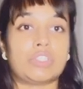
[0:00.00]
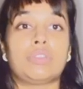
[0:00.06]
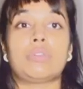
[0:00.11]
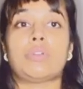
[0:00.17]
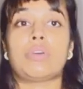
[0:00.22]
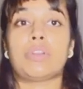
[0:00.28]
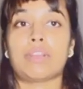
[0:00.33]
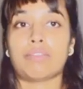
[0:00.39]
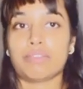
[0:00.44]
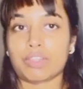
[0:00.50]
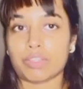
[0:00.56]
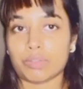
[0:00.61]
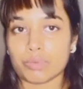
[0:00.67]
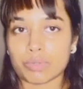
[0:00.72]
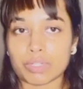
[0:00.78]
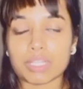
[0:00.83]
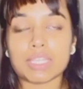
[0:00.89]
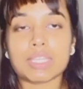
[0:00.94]
or revenue
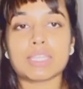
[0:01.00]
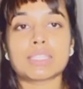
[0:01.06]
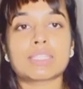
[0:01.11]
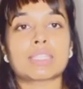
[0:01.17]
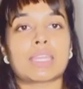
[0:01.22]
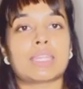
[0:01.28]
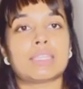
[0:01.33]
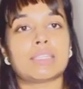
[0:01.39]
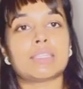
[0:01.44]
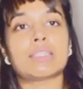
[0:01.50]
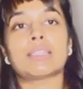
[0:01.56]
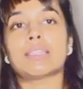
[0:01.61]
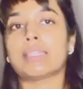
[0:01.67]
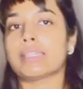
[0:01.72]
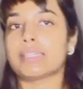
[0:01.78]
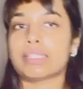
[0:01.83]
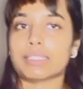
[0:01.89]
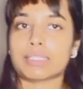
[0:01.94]
risk and the
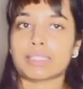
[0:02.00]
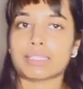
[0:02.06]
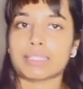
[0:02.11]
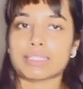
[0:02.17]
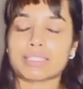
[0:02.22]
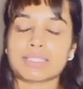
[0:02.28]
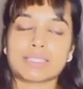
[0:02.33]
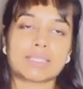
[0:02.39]
related things.